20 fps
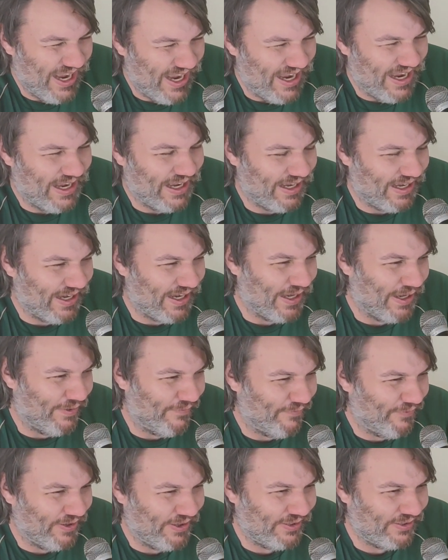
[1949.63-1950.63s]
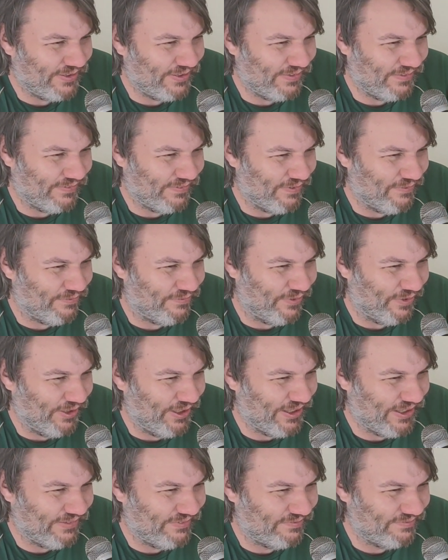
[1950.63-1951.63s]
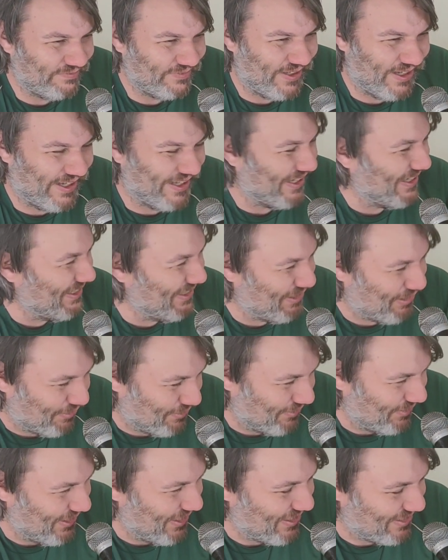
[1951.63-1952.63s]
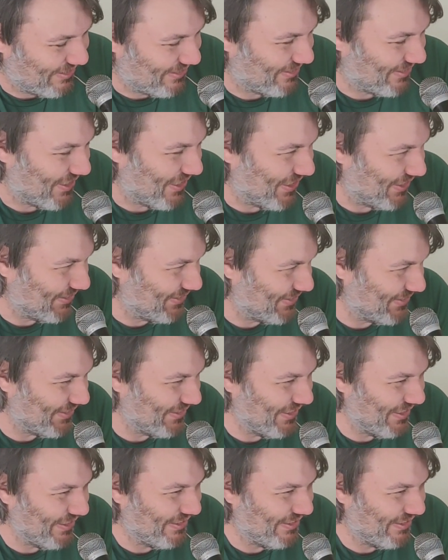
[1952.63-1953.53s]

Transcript: I found it a very clinical exercise.